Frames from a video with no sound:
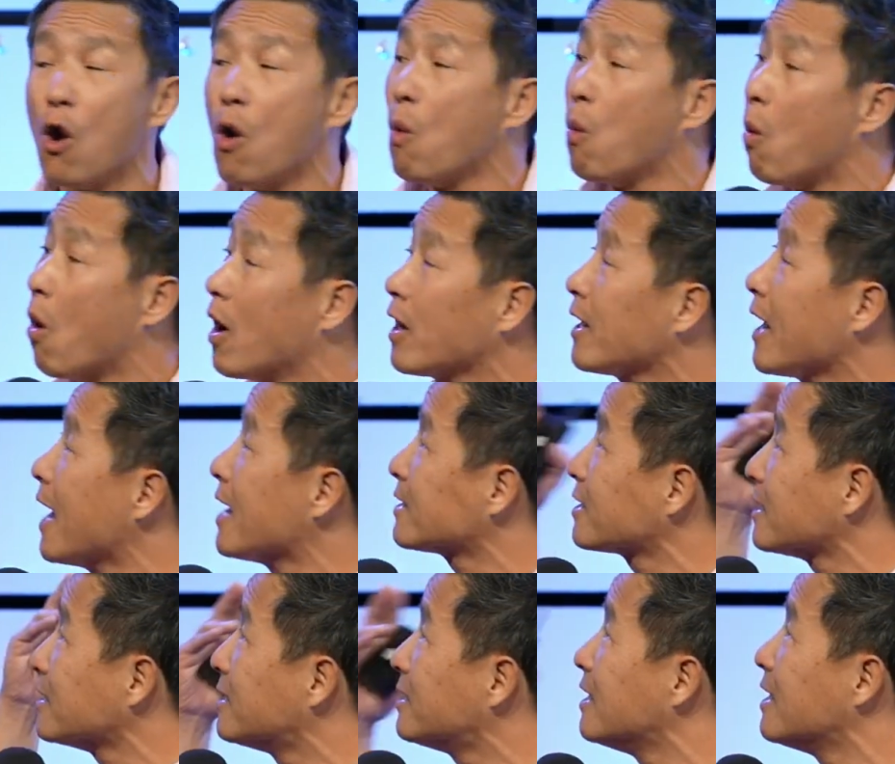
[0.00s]
What has
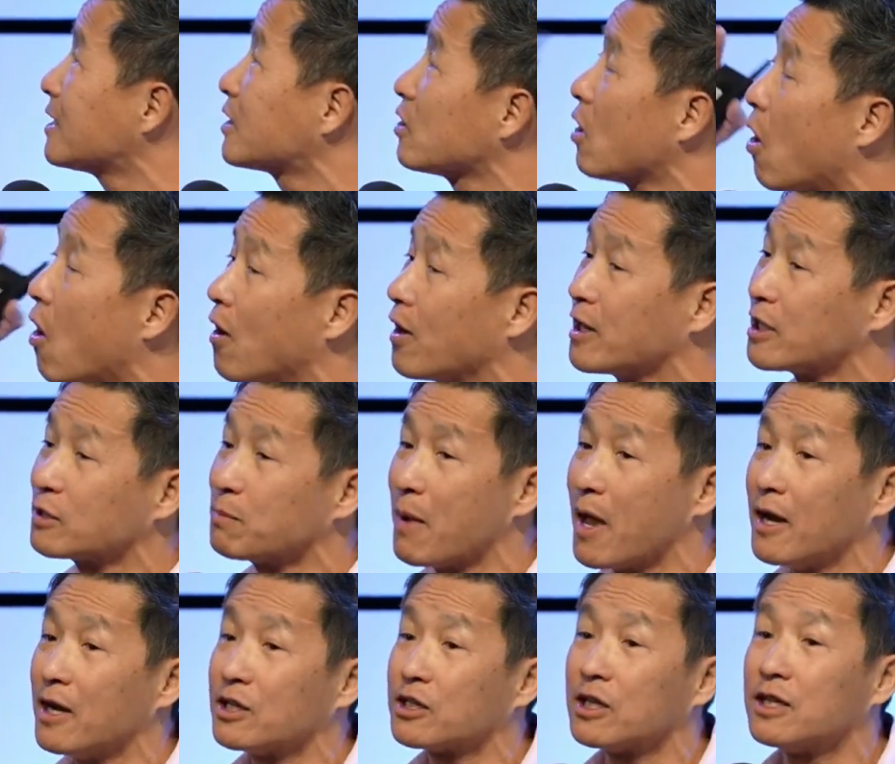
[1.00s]
a dishonest
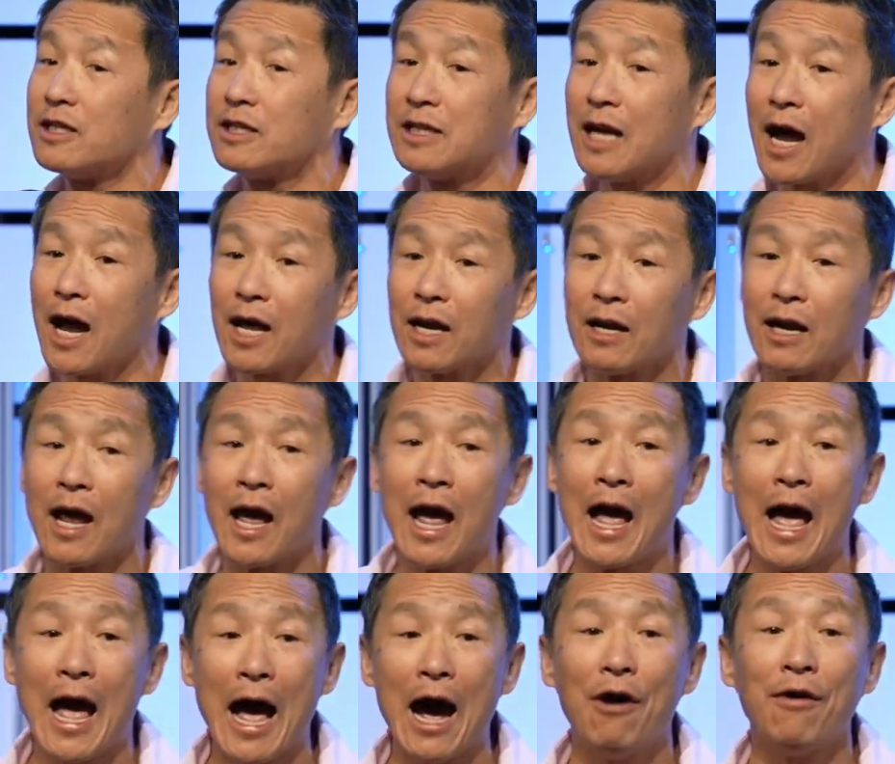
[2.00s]
manager done?
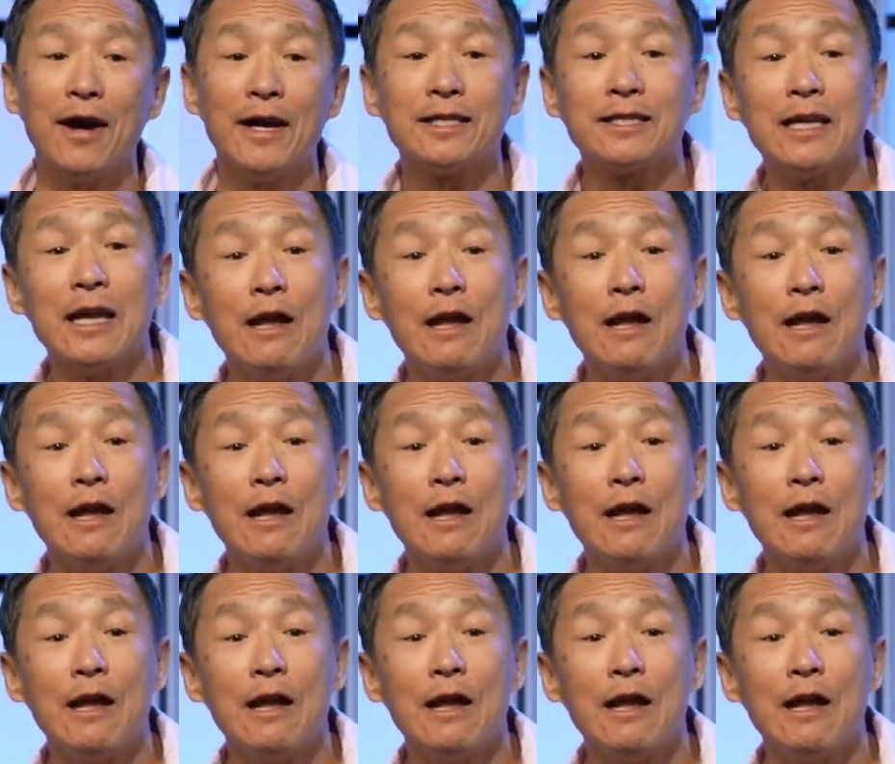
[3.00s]
How has he